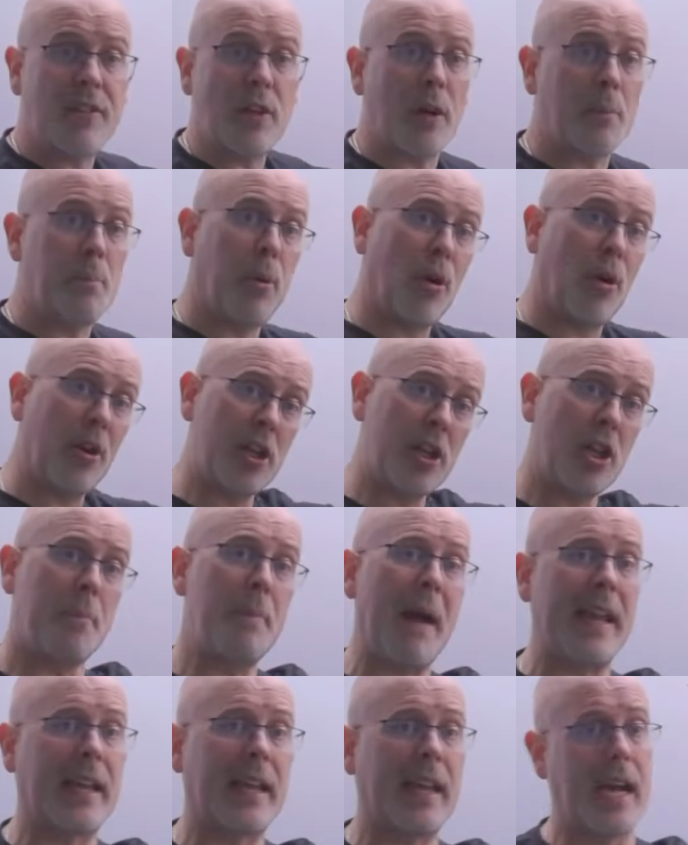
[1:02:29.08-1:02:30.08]
you and put it in your
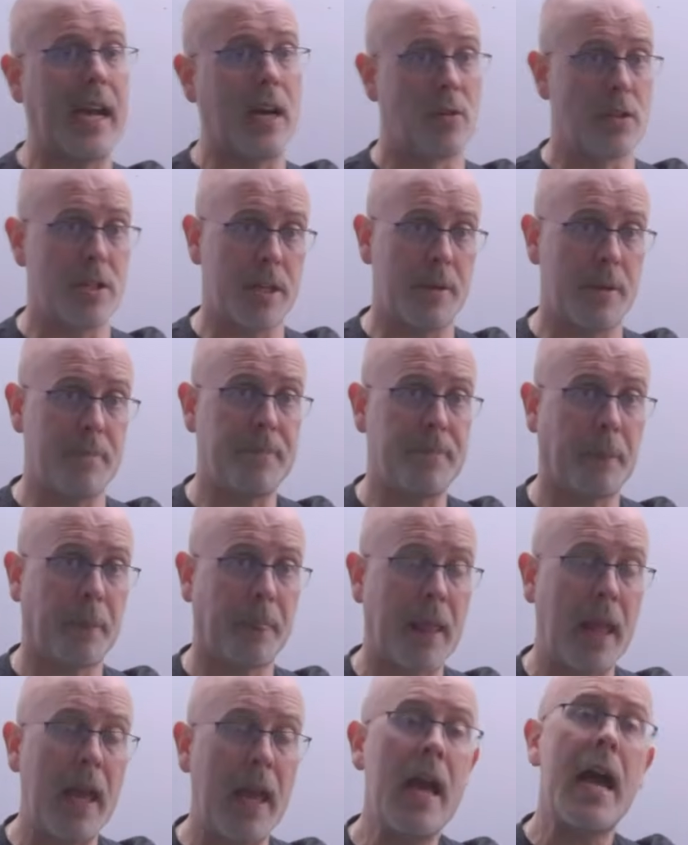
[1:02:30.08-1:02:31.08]
bank account,
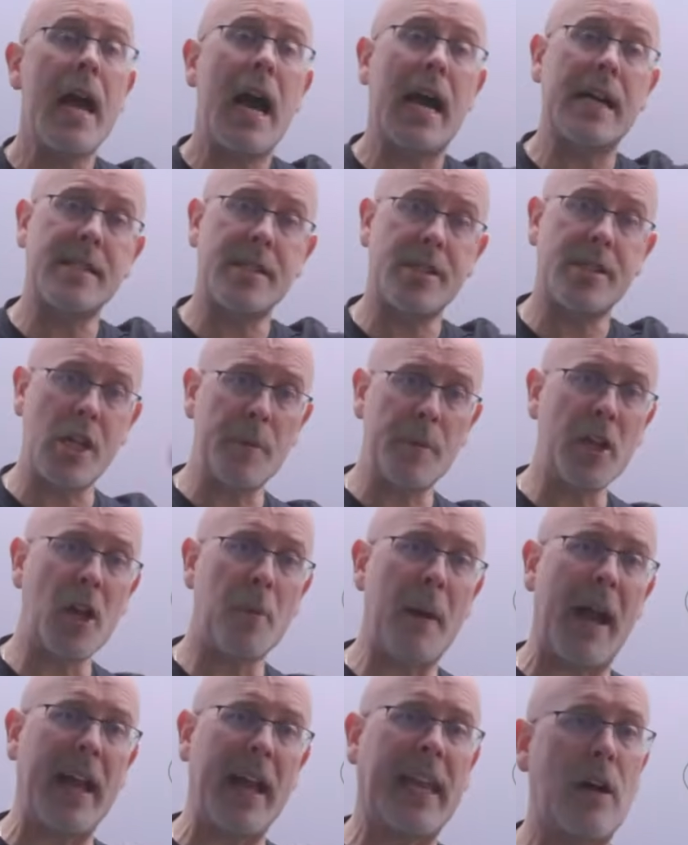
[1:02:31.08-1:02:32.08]
assuming your
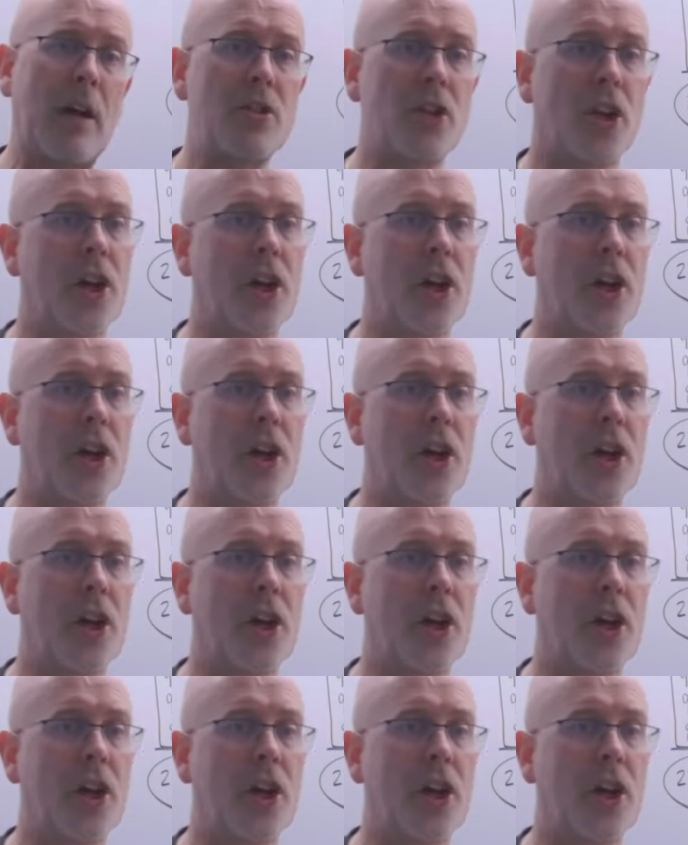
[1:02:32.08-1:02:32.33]
bank account